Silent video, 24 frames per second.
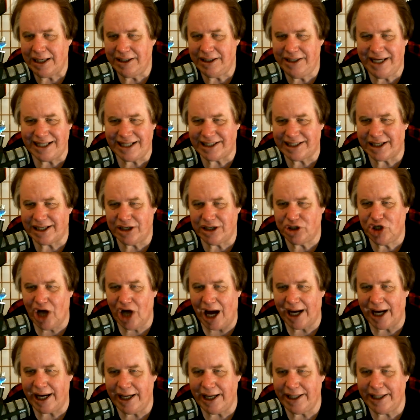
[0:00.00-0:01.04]
disc
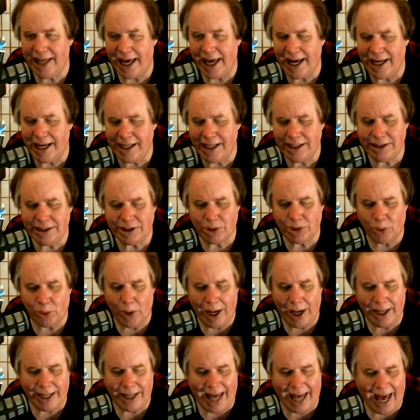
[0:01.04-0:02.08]
jockey days.
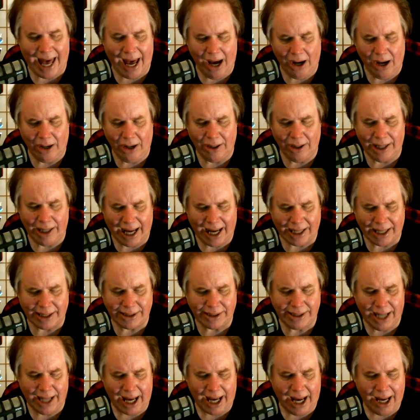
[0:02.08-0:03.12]
Way down like a
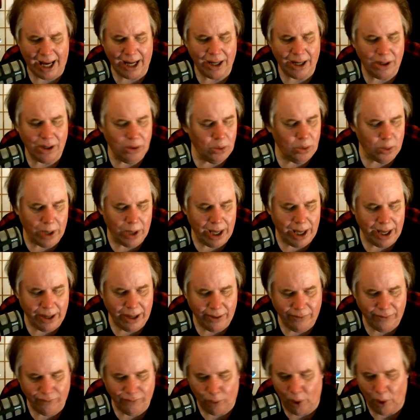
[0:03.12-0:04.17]
tidal
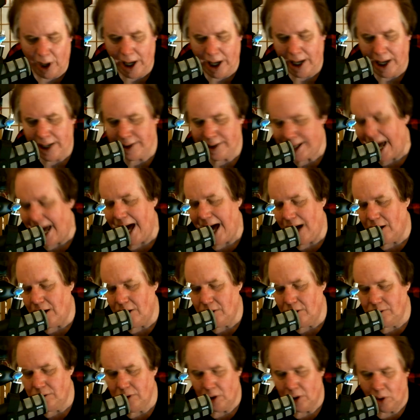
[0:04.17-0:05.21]
wave. Way
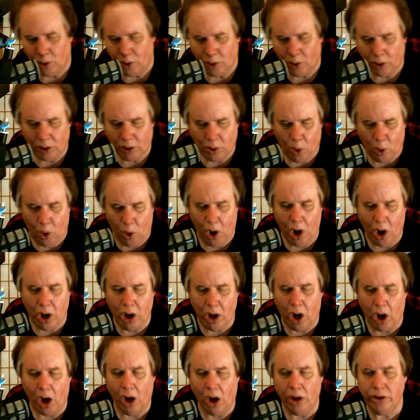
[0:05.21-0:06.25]
down, way
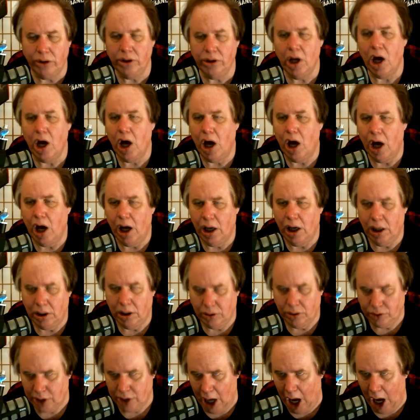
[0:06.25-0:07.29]
on
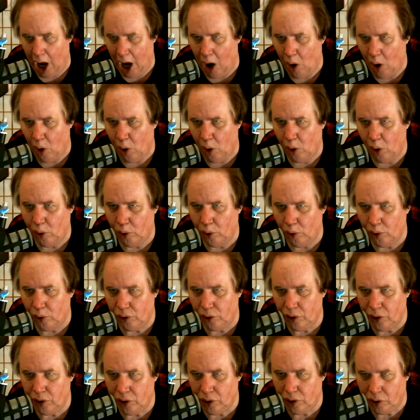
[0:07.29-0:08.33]

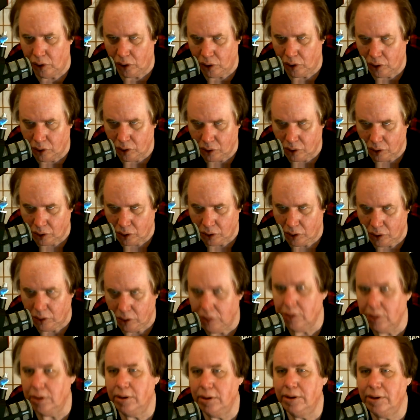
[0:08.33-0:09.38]

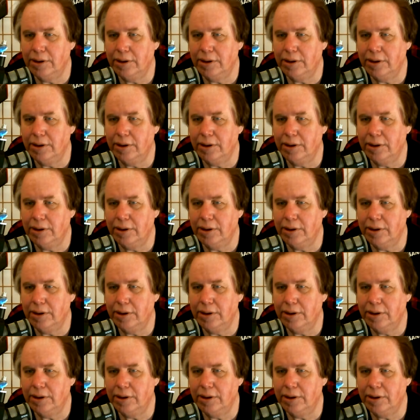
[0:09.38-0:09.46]
down.